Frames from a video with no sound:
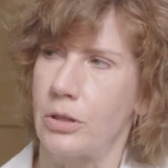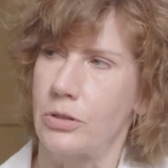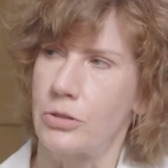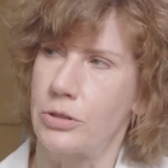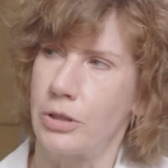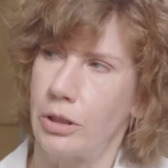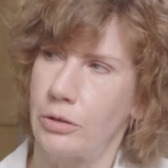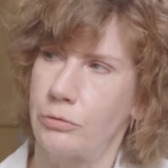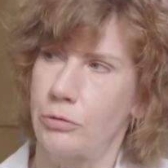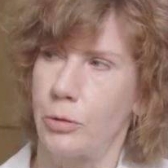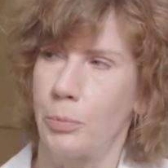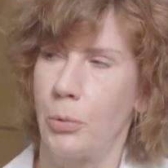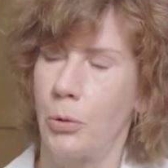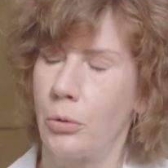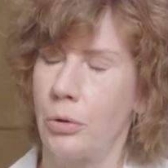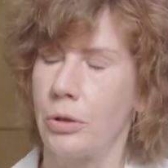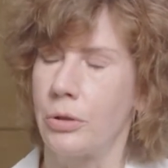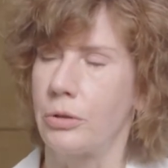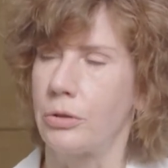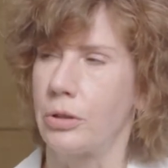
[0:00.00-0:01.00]

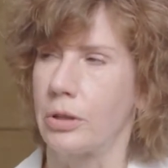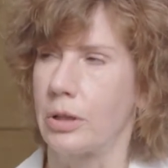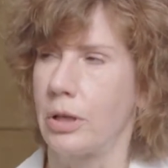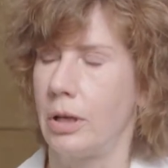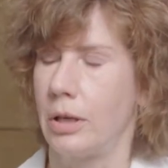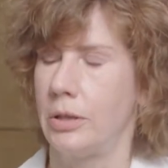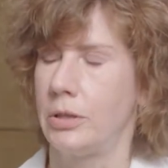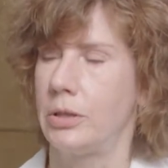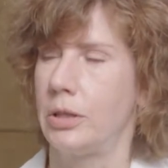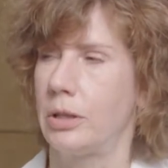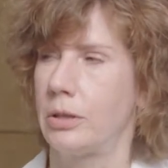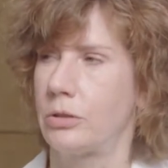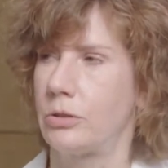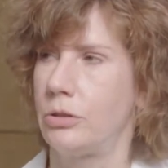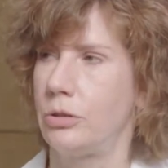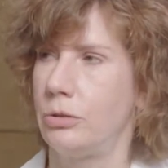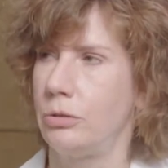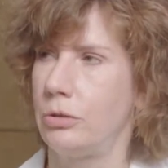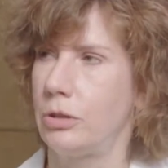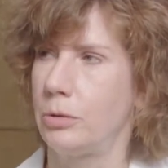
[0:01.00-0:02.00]
self-report the conduct
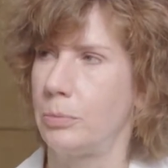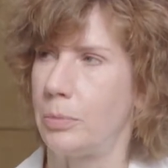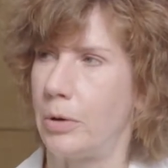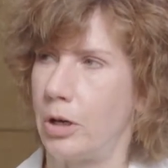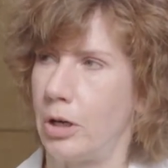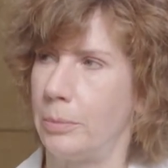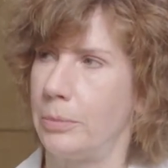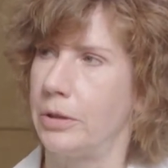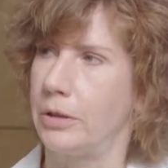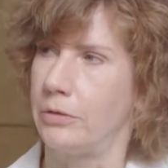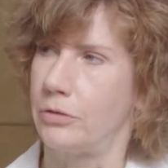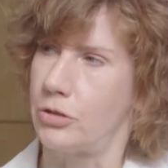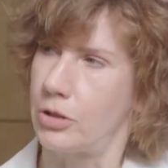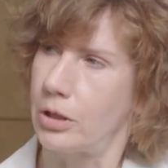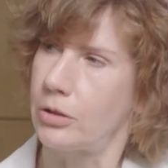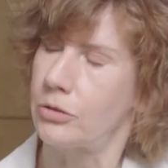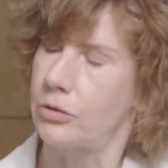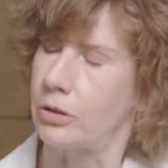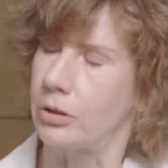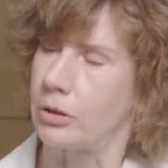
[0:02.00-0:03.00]
to the Department of
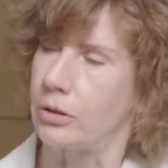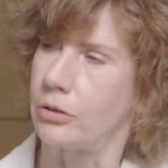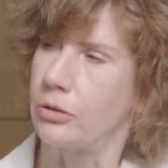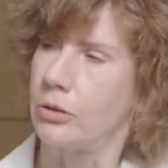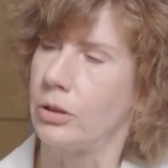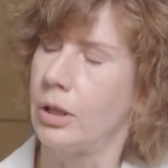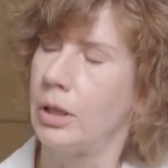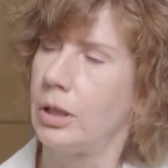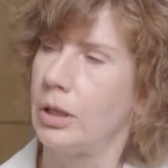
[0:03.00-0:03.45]
Justice